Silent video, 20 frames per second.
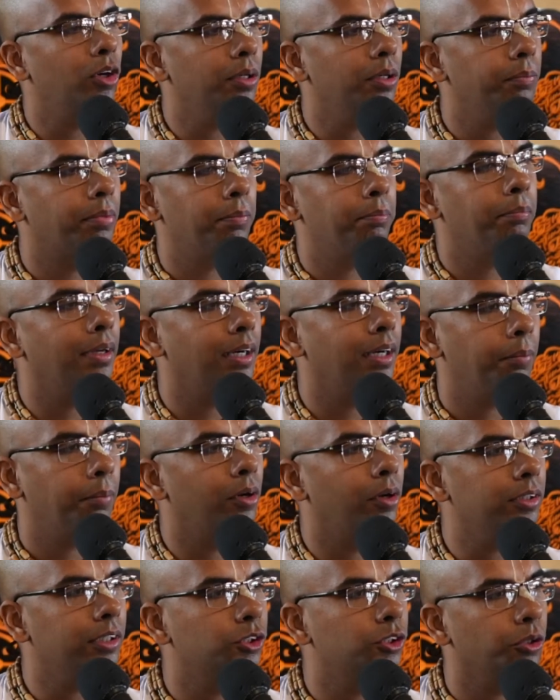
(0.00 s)
Brahman,
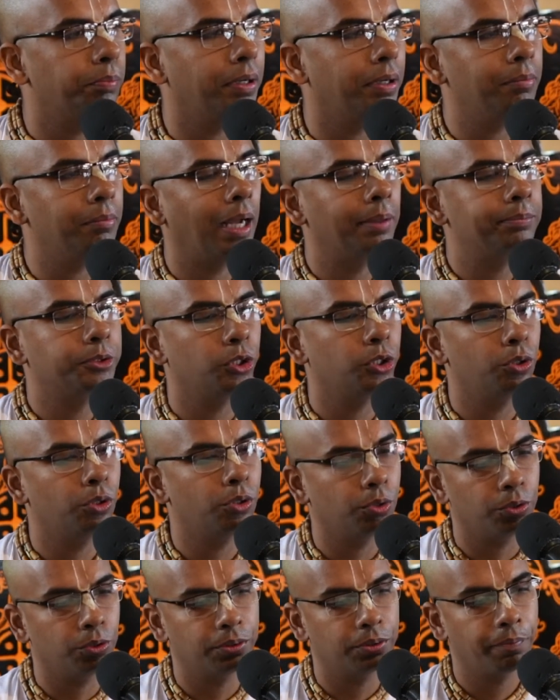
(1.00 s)
about the Supreme Absolute
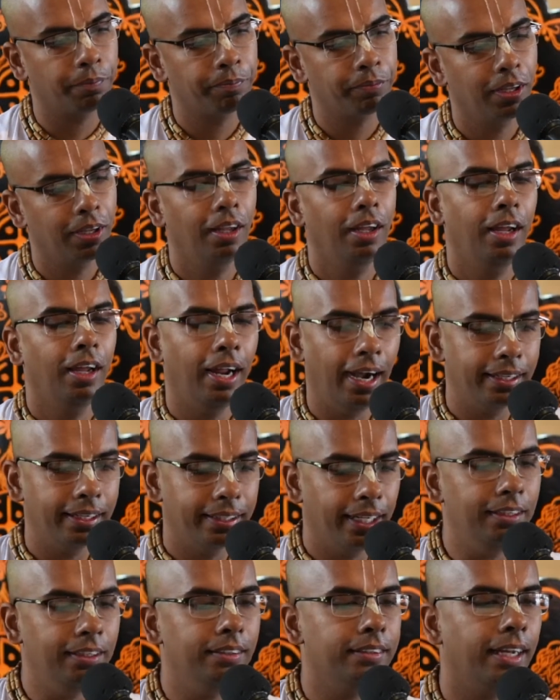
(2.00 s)
Truth. And
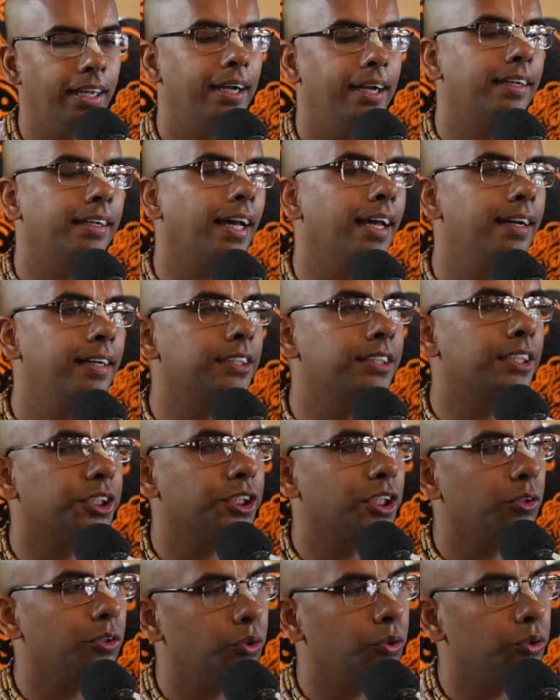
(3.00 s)
then the entire
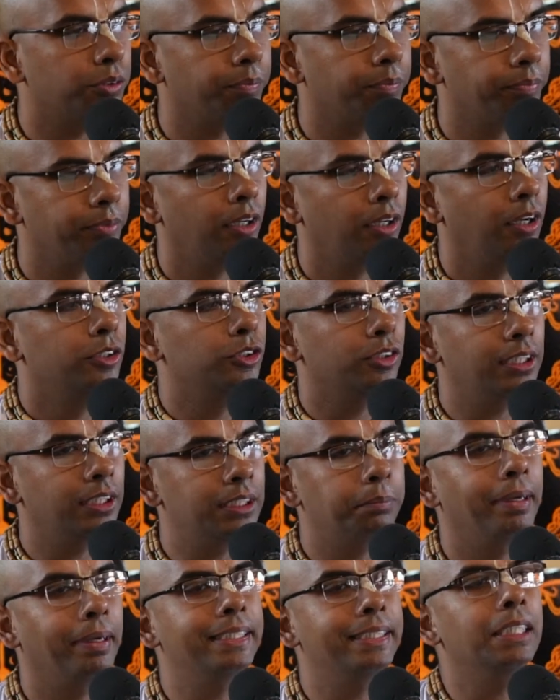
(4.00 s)
discussion goes. So this
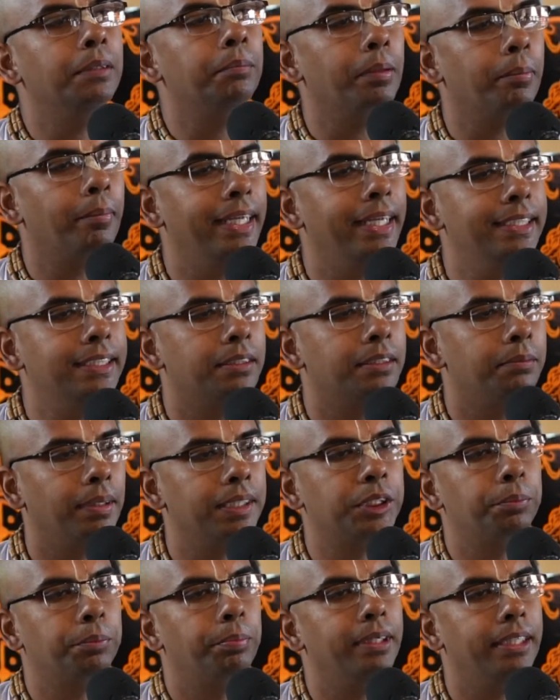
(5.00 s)
basic premise
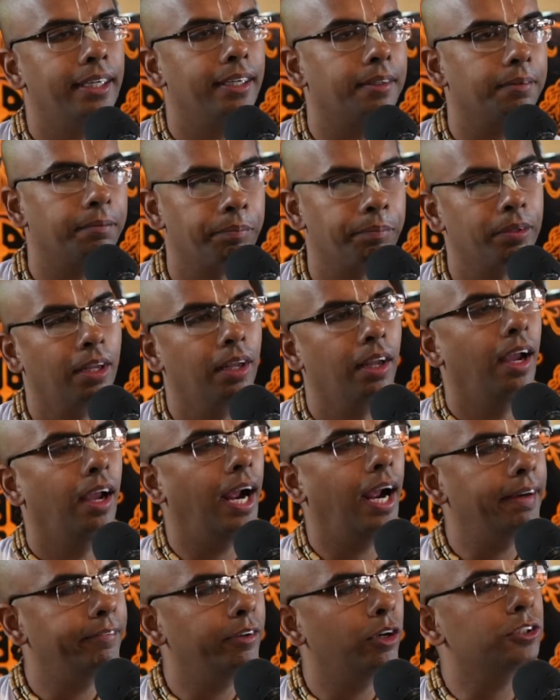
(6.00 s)
must be there.
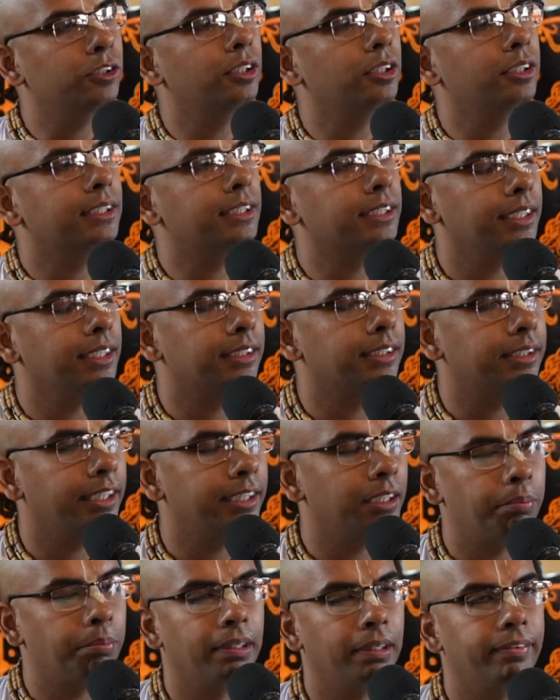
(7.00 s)
And we also discussed in
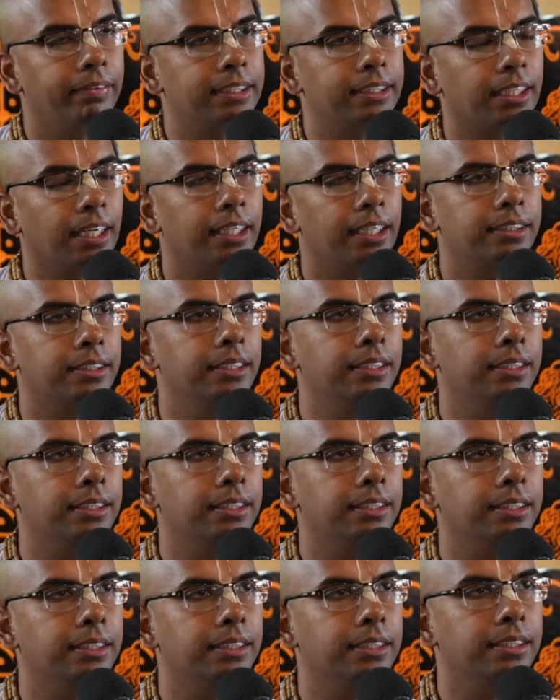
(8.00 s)
the previous classes
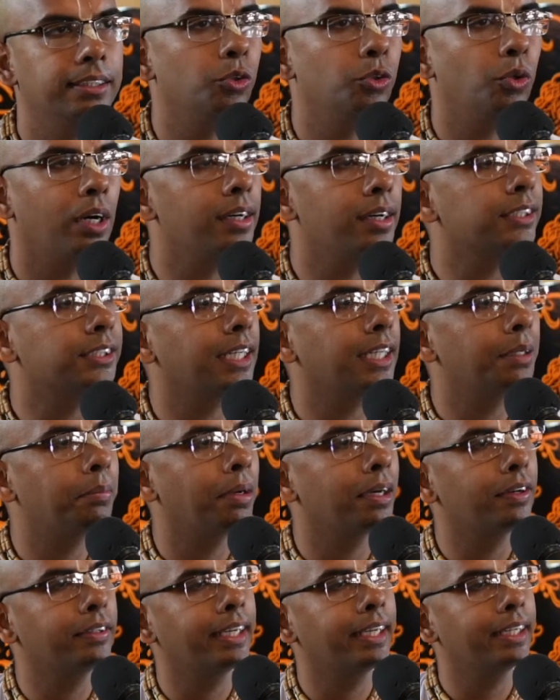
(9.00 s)
that to understand
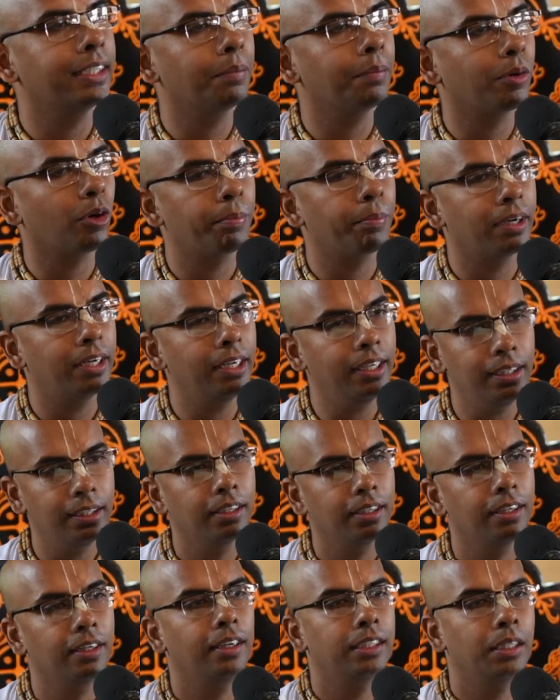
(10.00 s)
Bhagavad Gita properly,
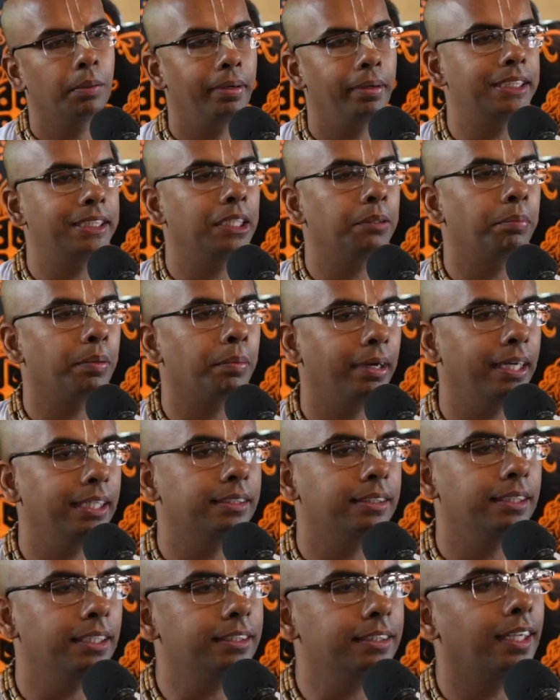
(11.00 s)
the basic
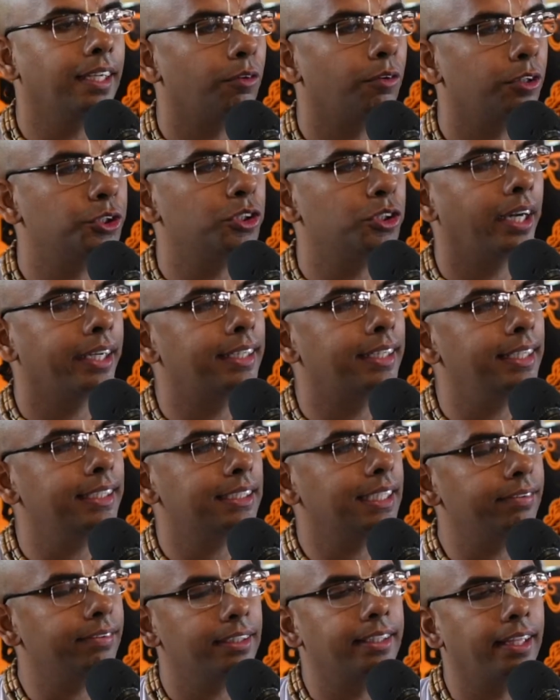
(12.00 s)
premise is that one should at least
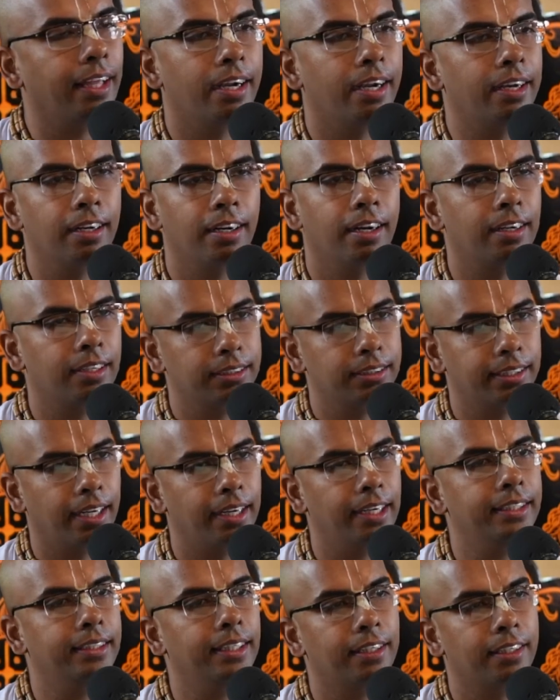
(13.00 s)
have the theoretical
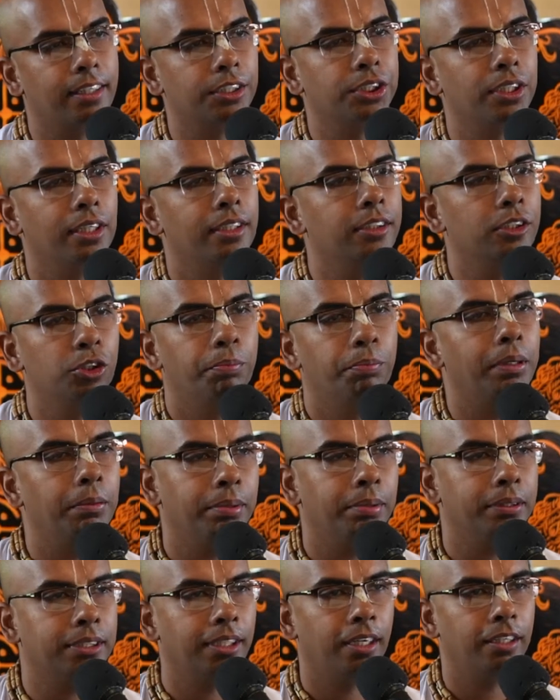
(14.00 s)
understanding that Krishna is the Supreme
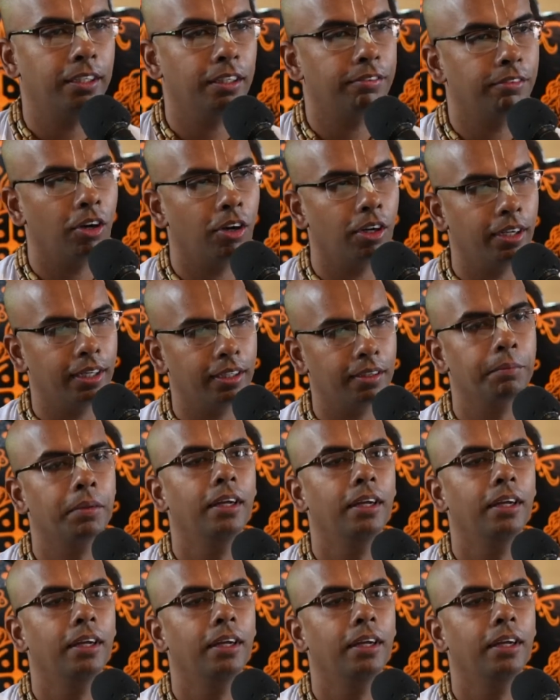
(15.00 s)
Personality of Godhead.